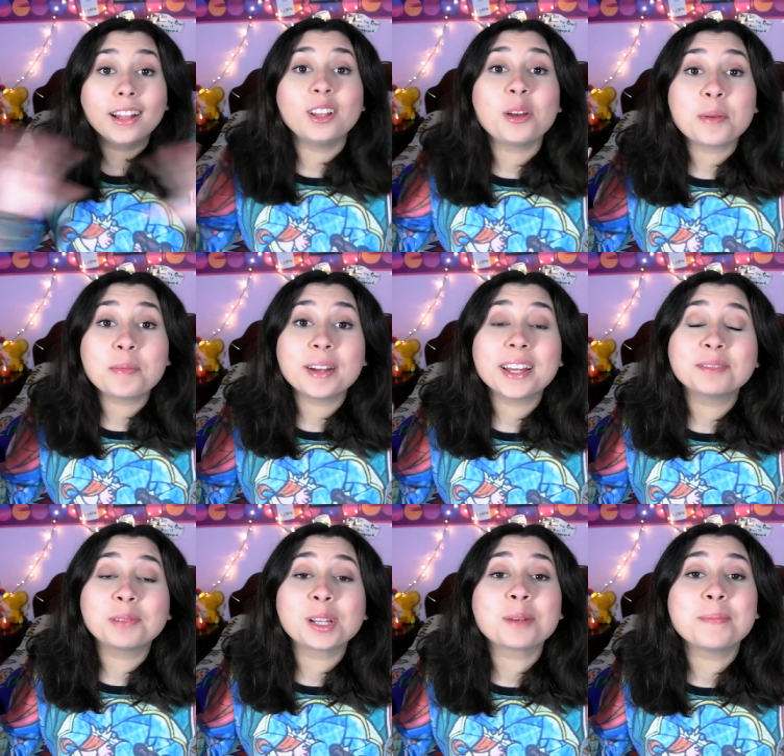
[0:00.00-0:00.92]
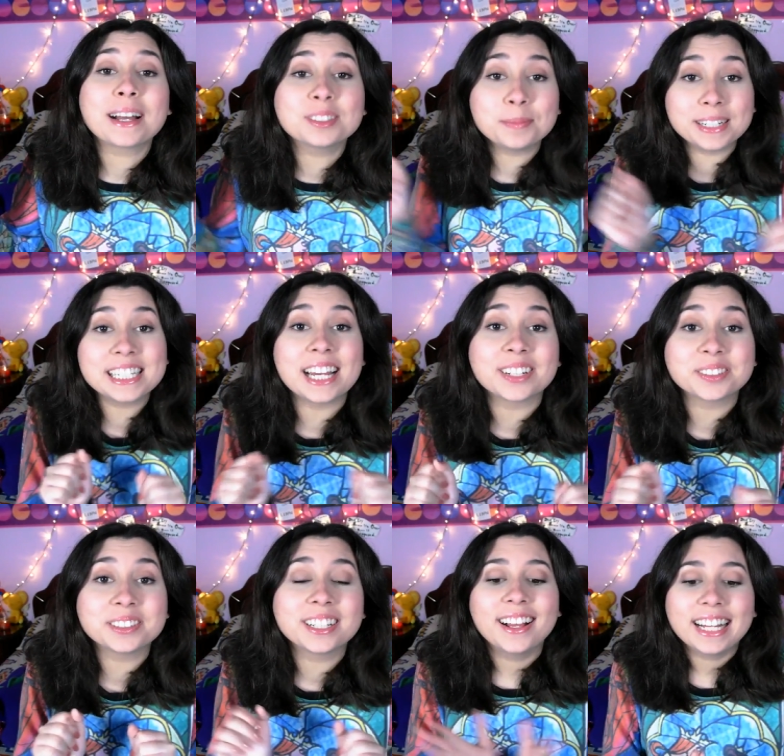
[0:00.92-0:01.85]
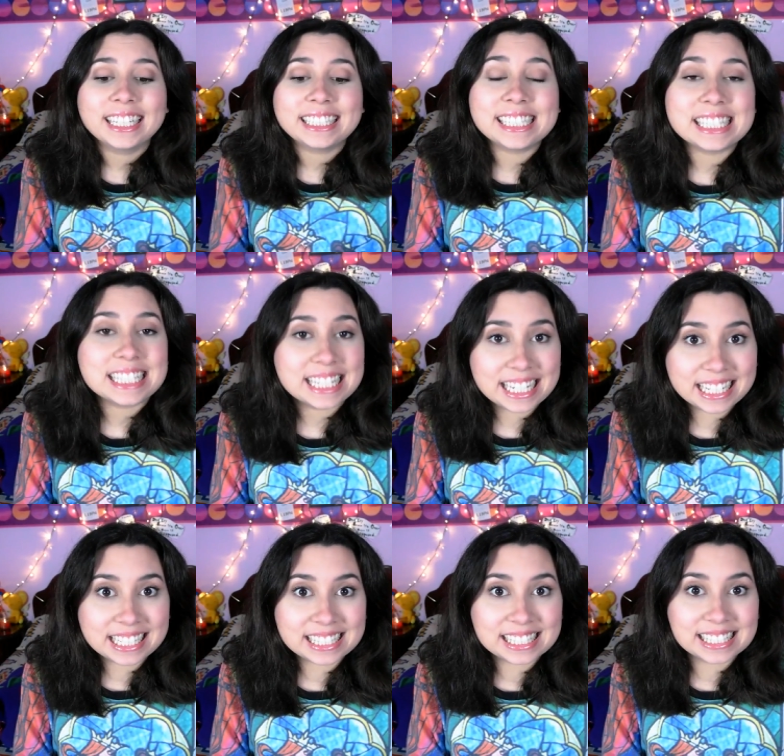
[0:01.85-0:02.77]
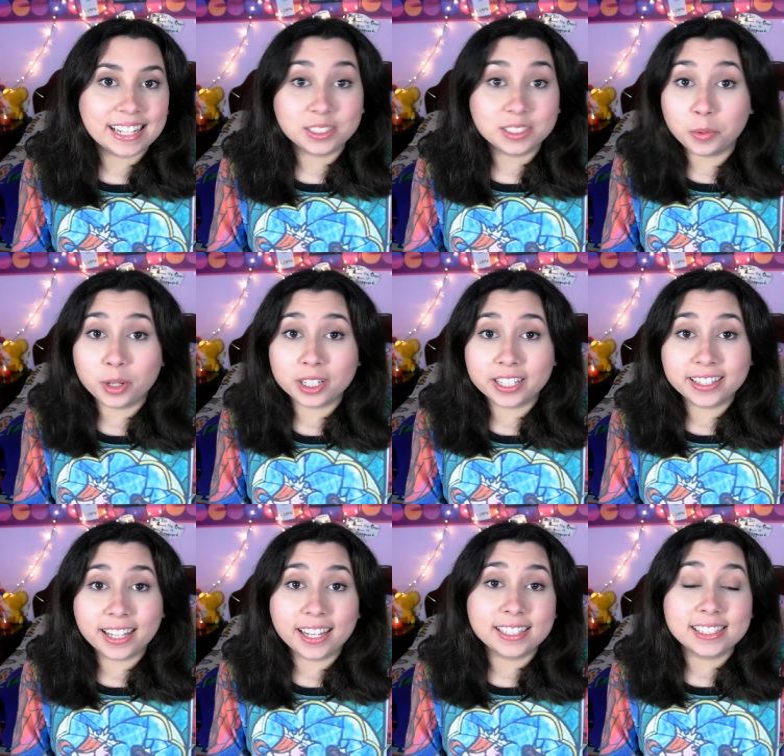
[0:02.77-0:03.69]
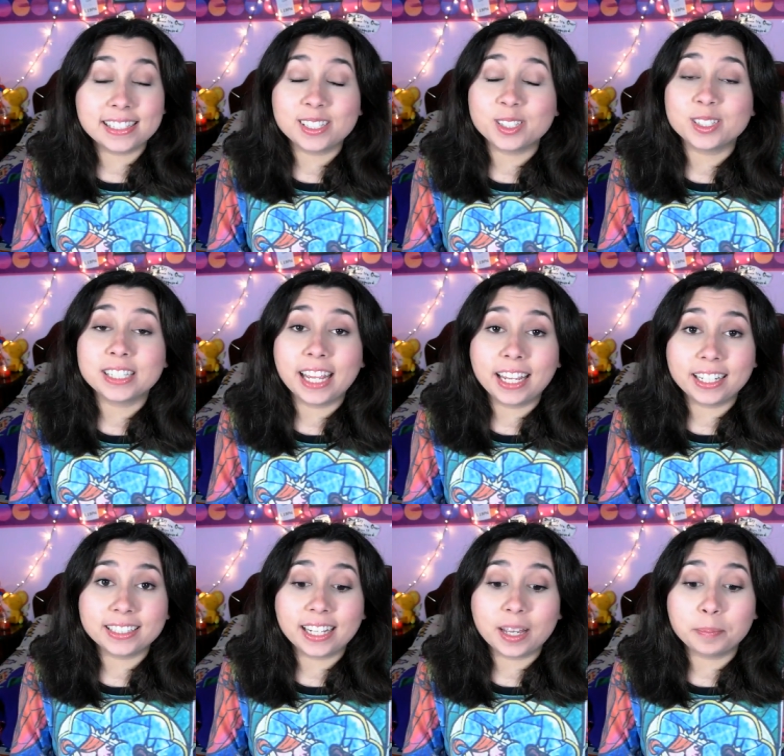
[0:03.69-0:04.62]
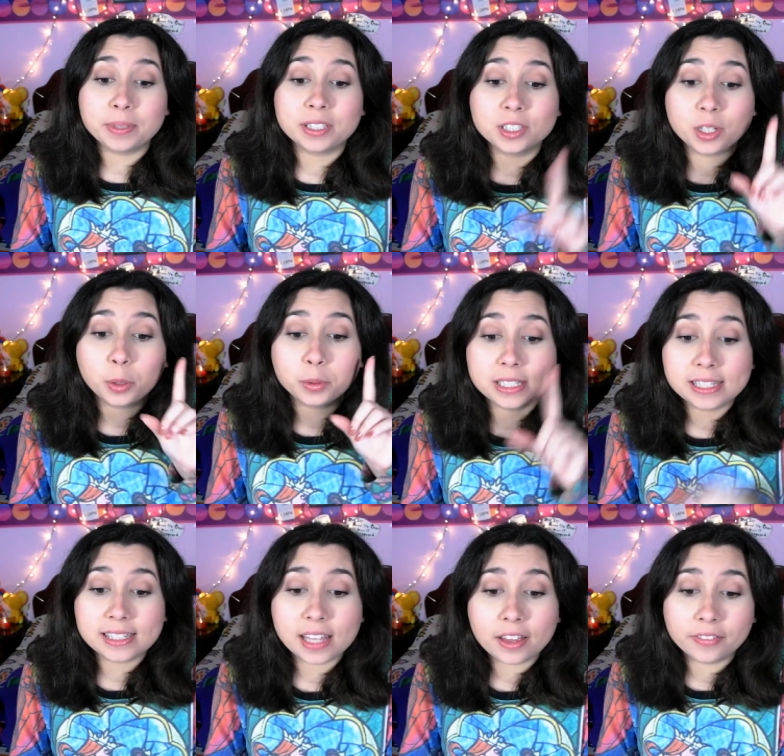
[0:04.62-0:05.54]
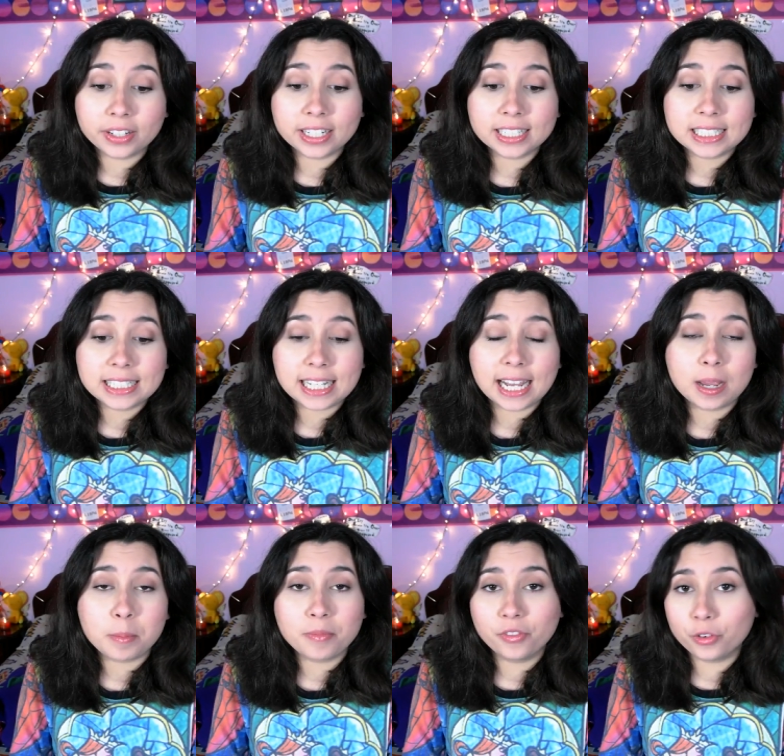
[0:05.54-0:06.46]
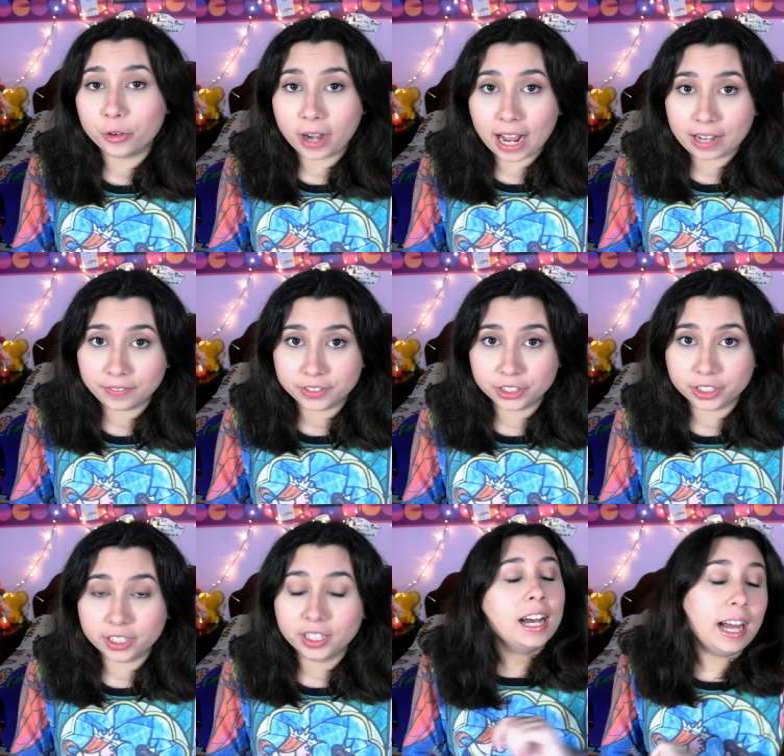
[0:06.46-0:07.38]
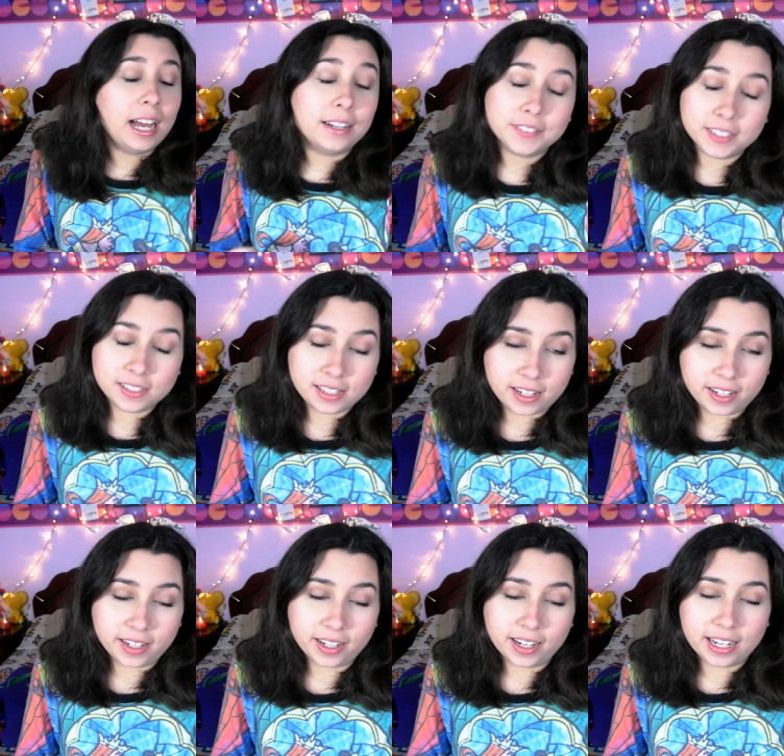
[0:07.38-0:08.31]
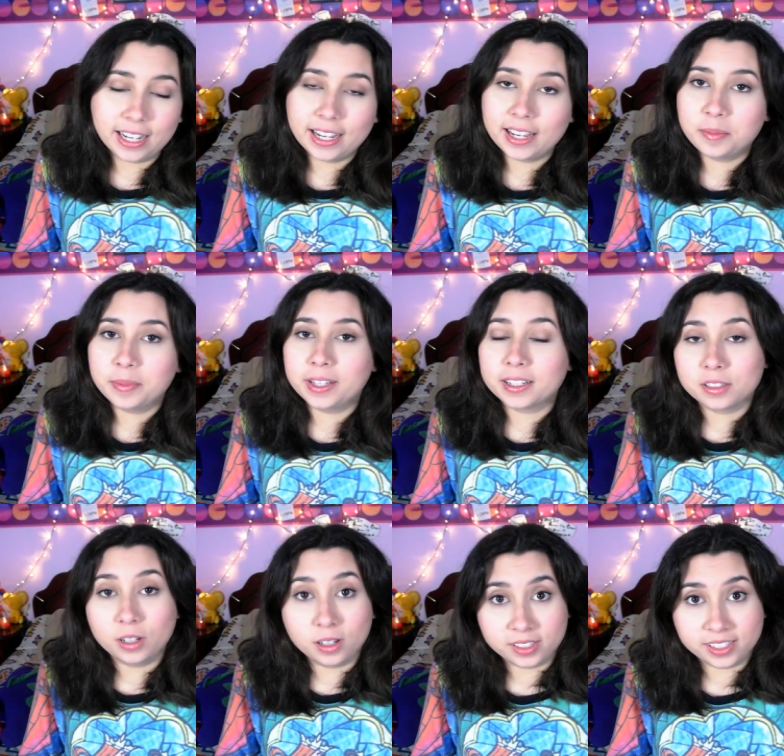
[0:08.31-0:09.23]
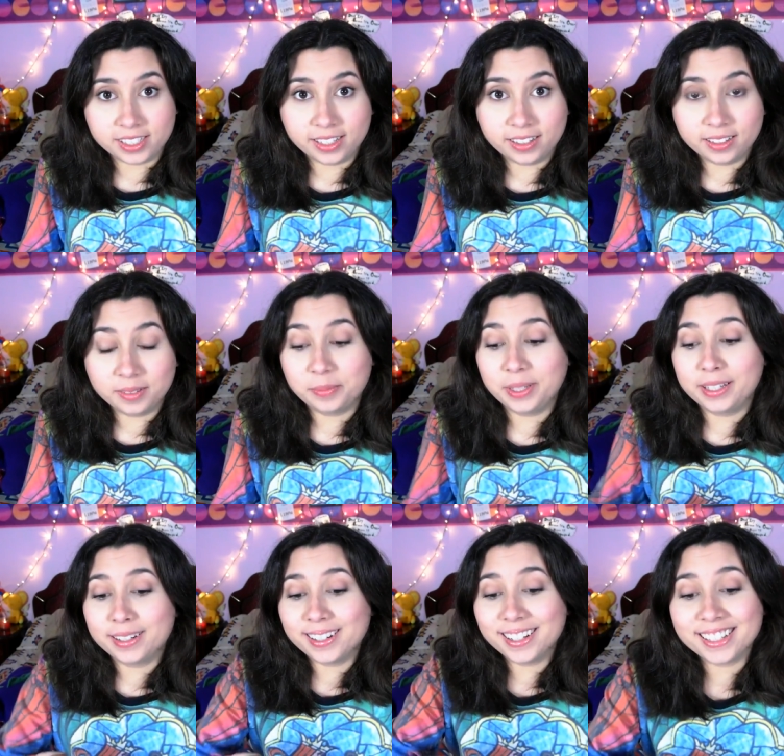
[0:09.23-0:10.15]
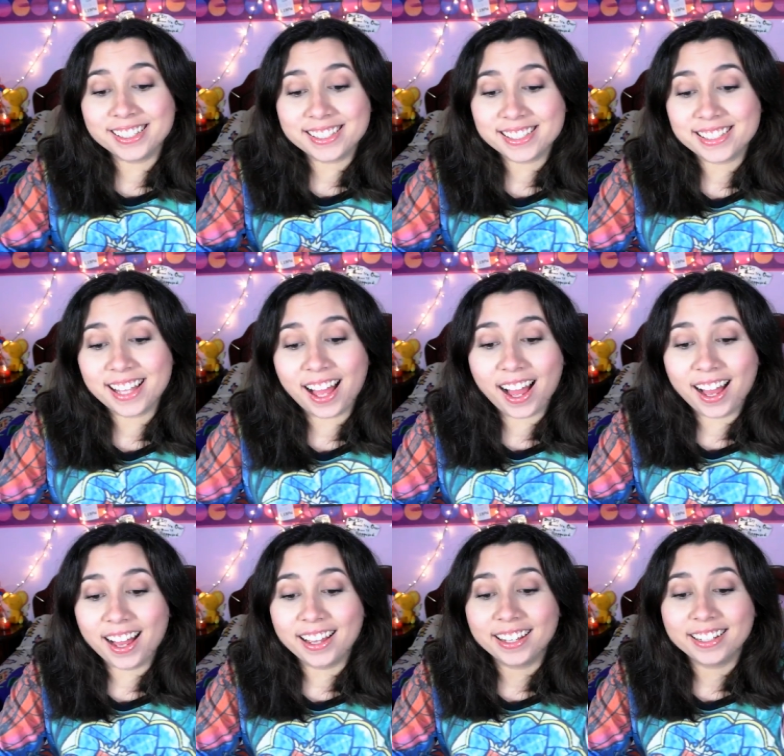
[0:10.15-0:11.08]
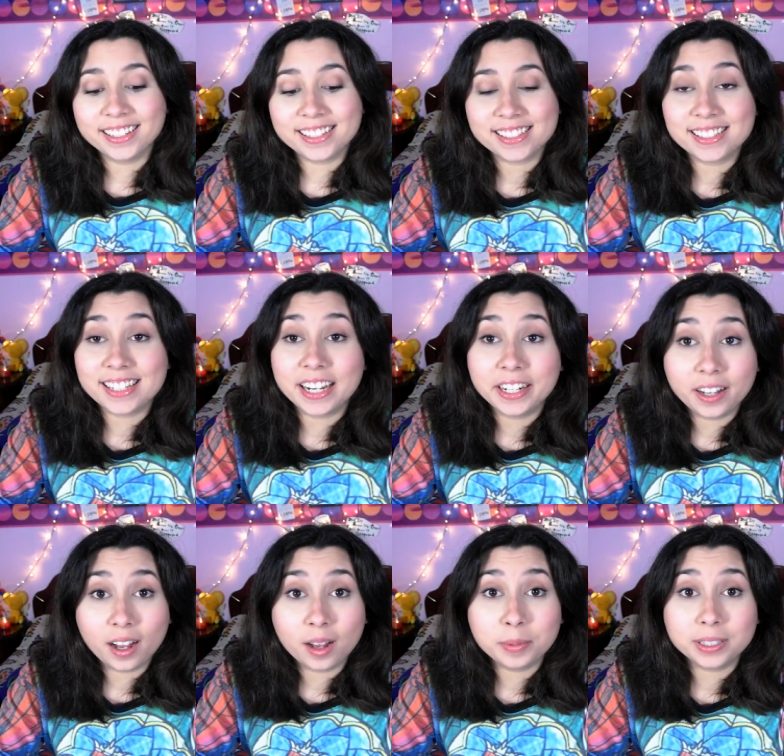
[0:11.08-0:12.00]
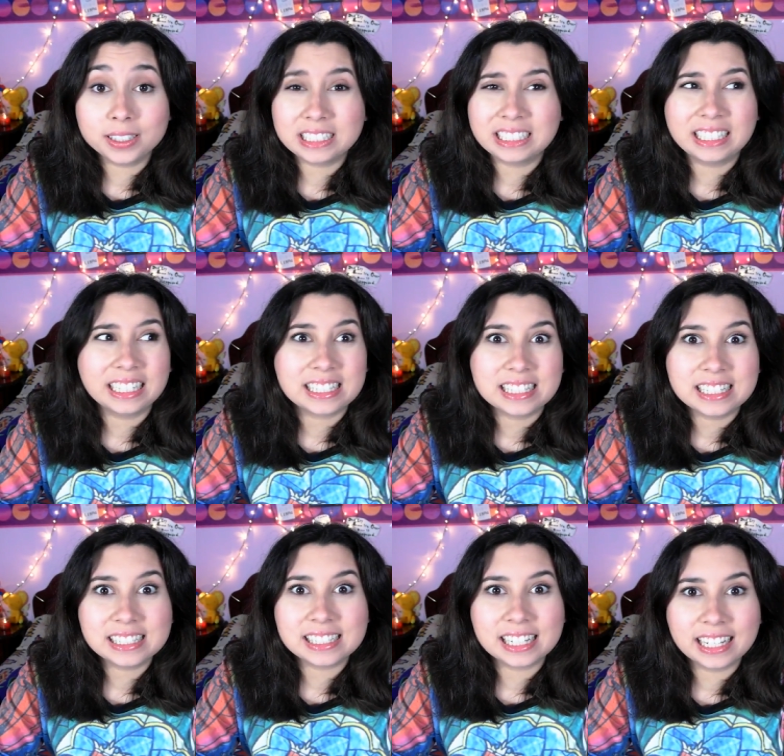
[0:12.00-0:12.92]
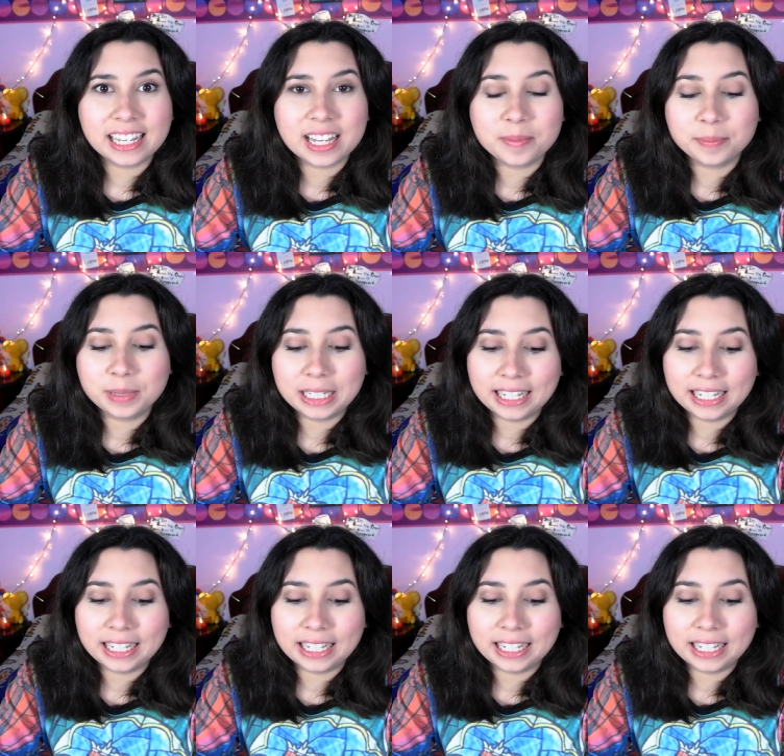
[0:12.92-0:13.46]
Hello everybody and welcome back to my channel. This is The Walking Dead Season eight Episode seven, Time for After. I have to say, I am exhausted because I stayed up until like six A M